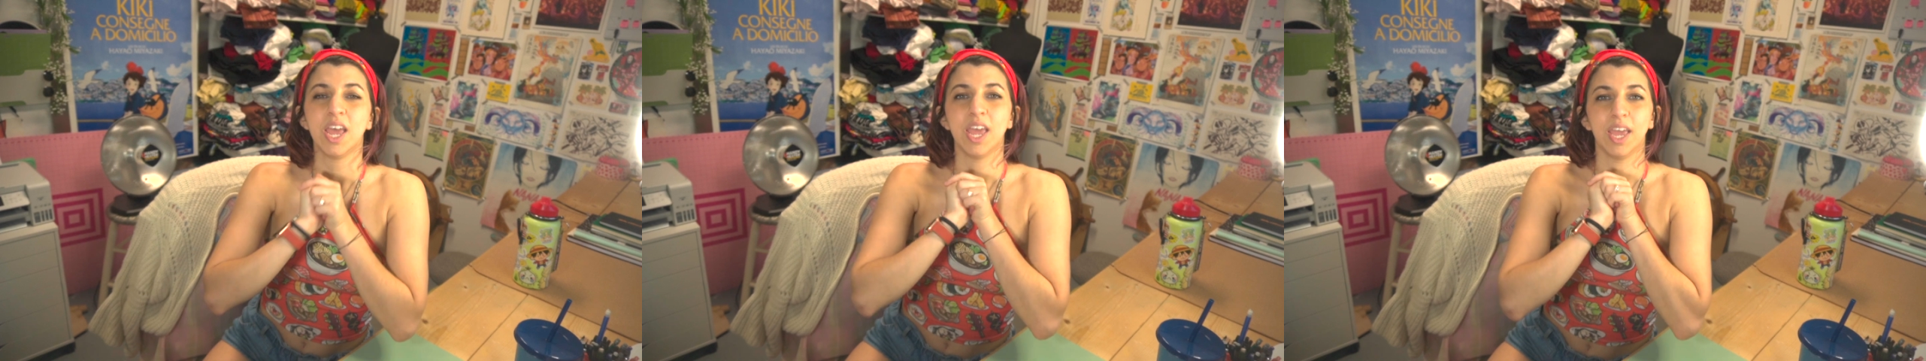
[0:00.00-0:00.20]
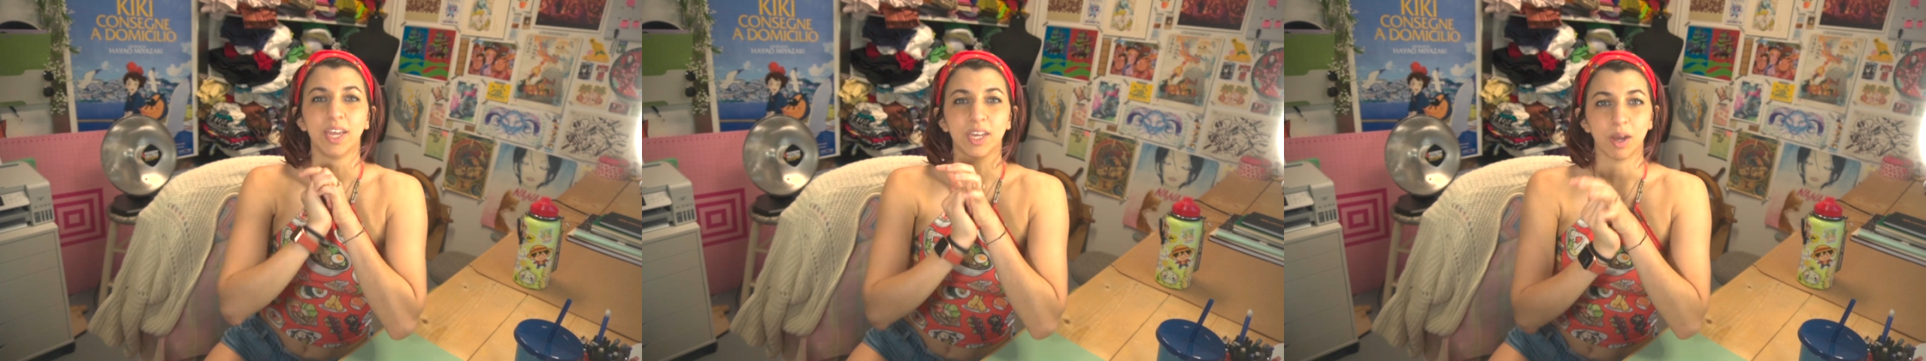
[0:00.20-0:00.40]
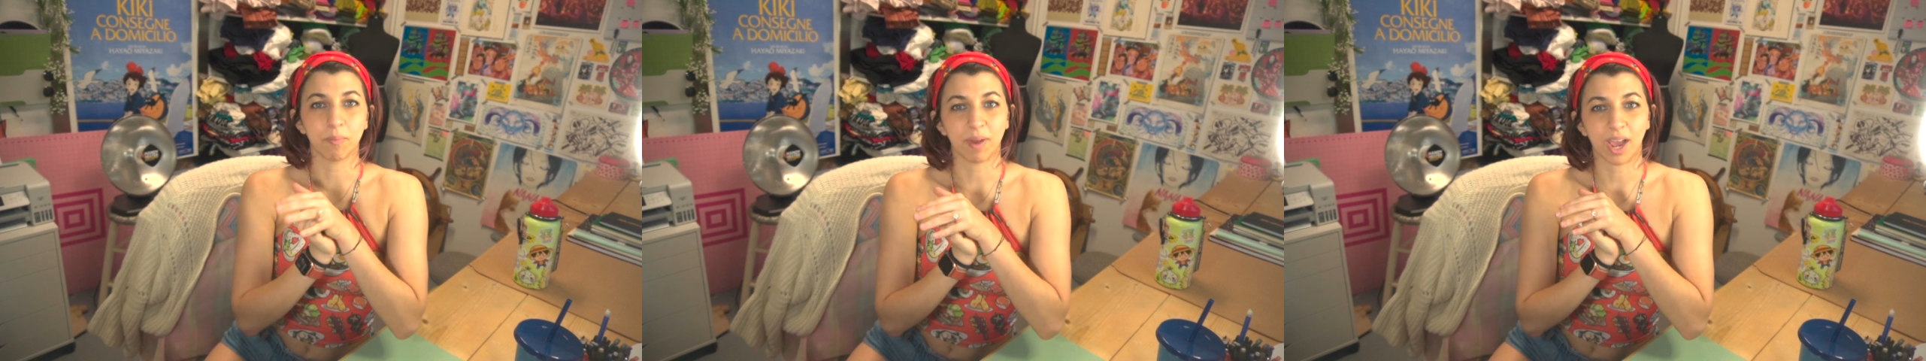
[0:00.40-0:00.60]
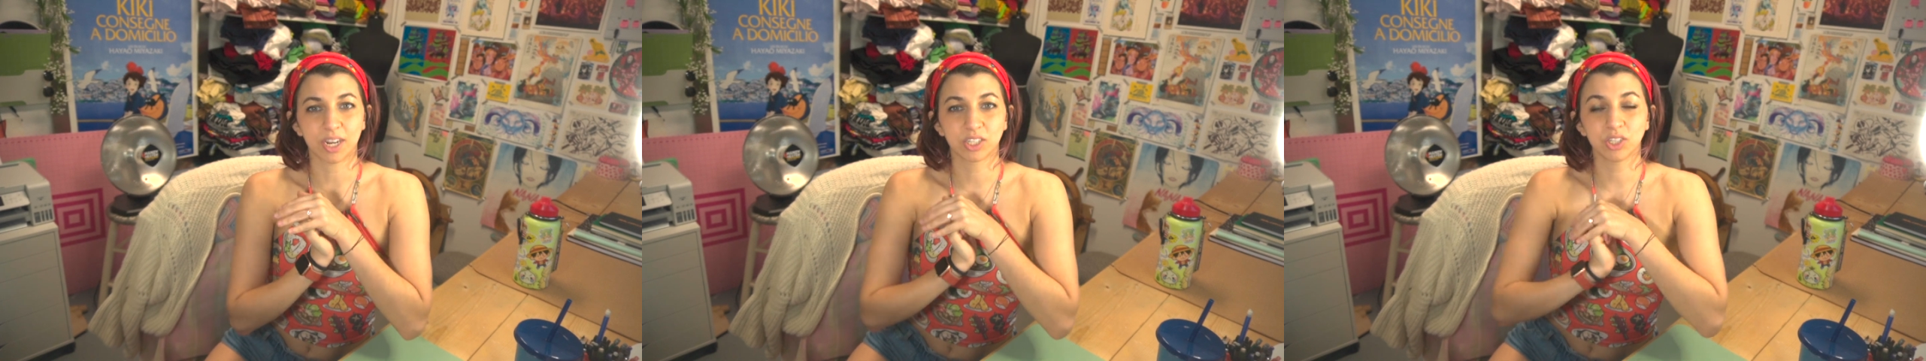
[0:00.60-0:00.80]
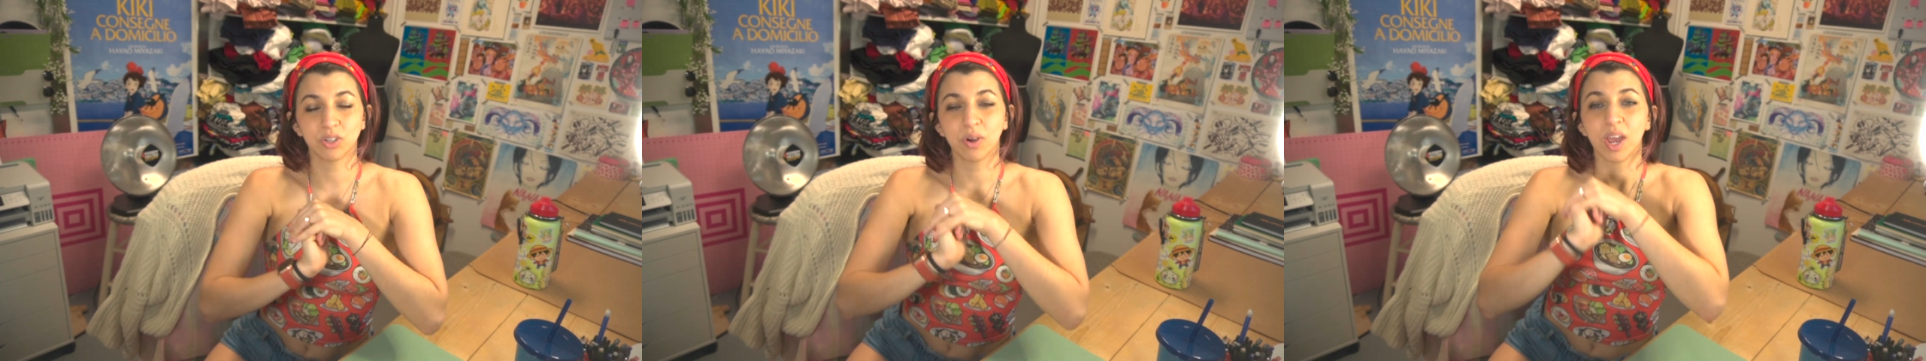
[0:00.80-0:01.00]
and come back
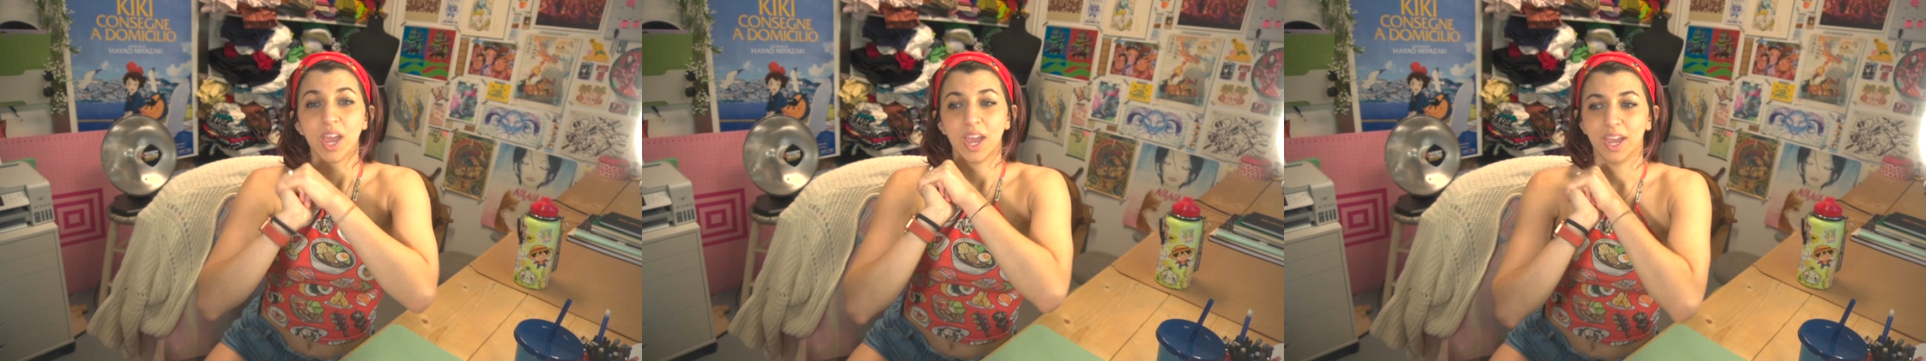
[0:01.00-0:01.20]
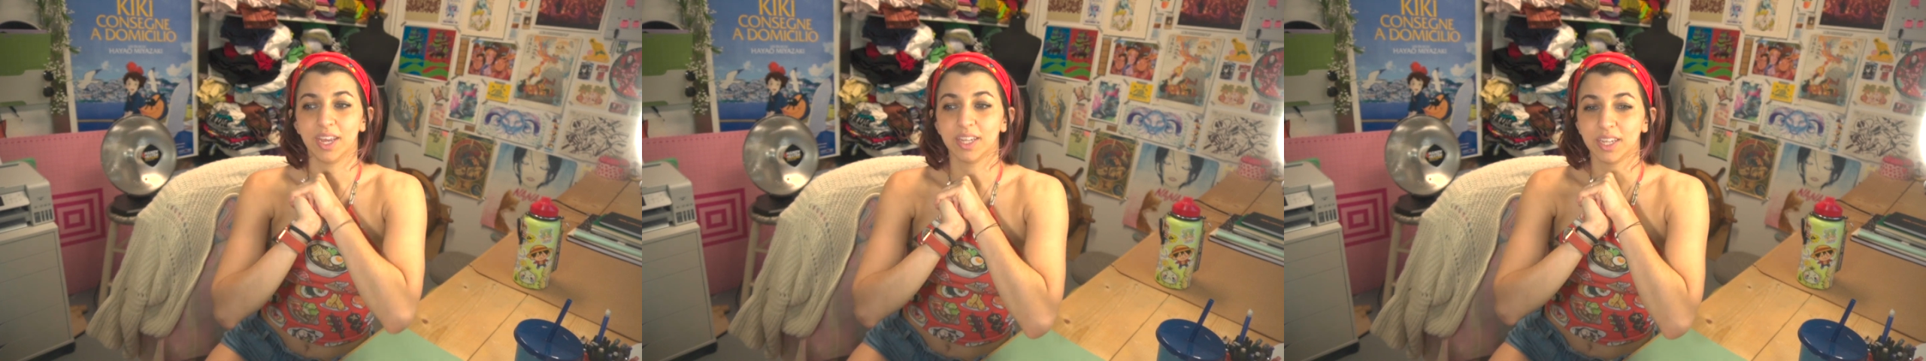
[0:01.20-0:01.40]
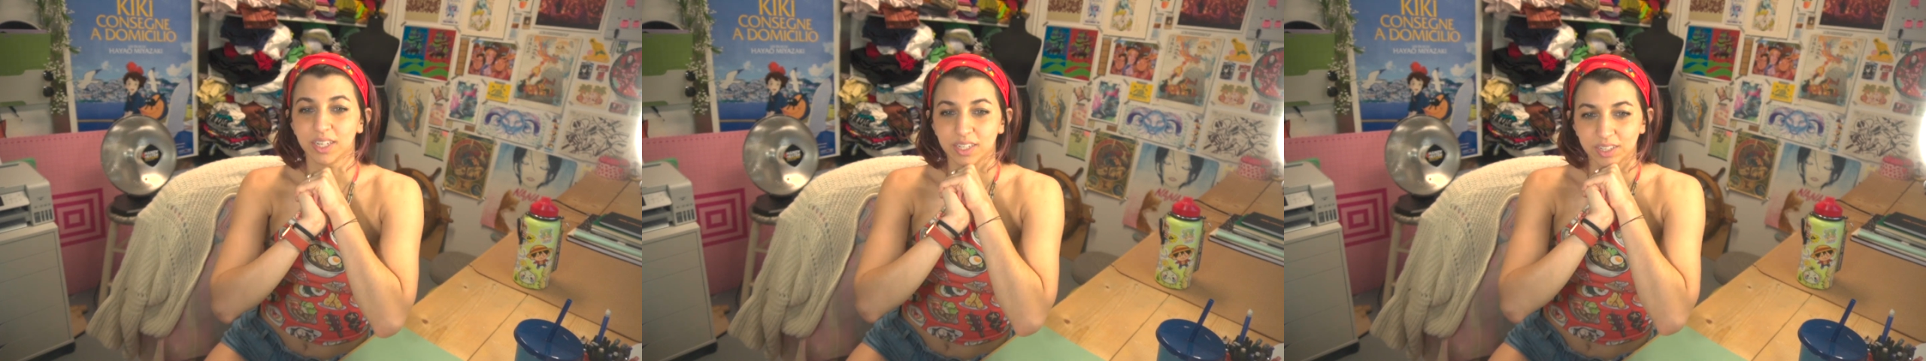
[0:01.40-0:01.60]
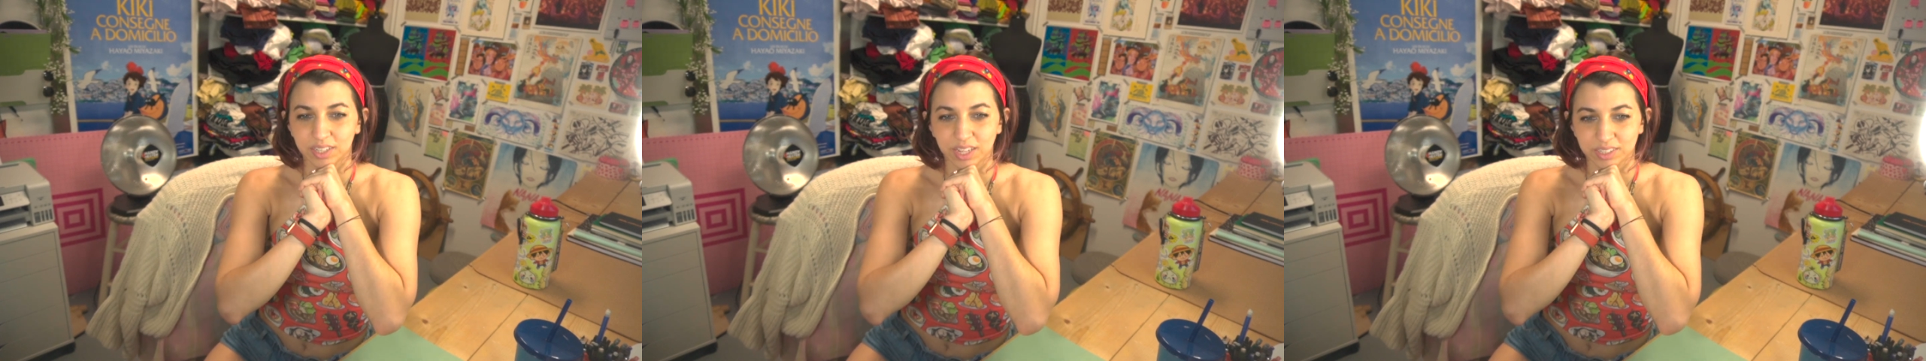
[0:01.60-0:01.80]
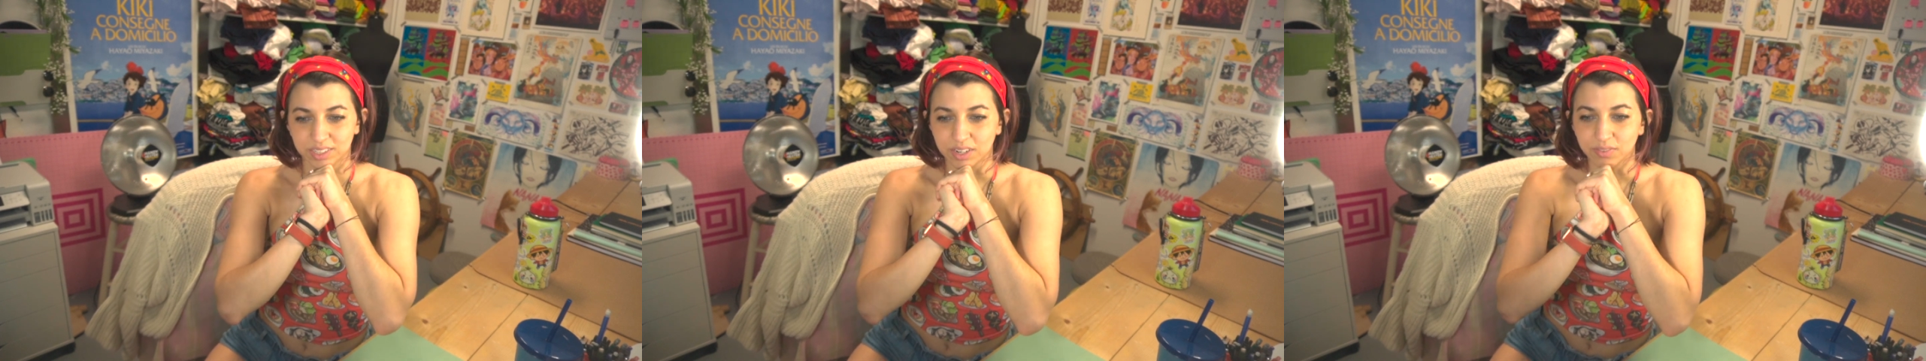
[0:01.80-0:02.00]
to, and that's